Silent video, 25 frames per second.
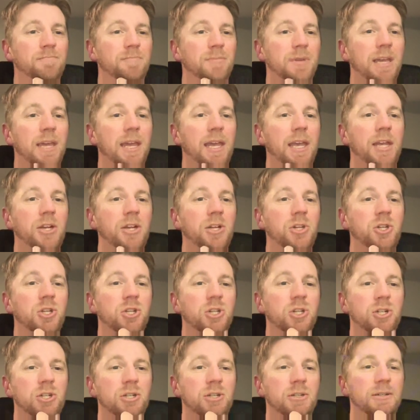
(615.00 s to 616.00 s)

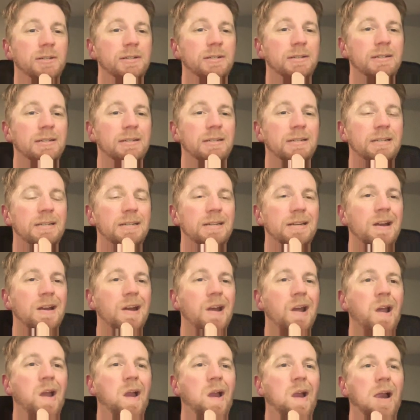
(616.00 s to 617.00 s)
age,
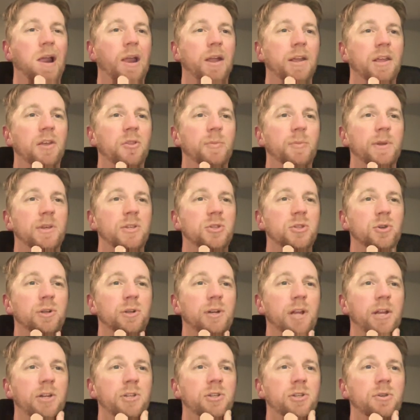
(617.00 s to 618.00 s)
you have to be a certain
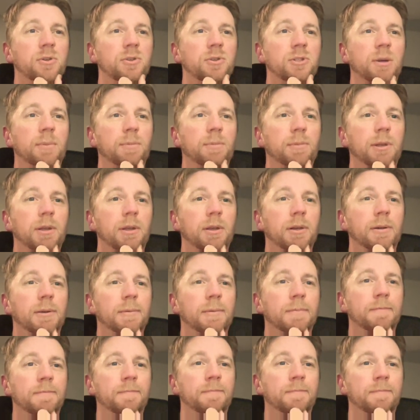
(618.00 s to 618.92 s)
age to do something,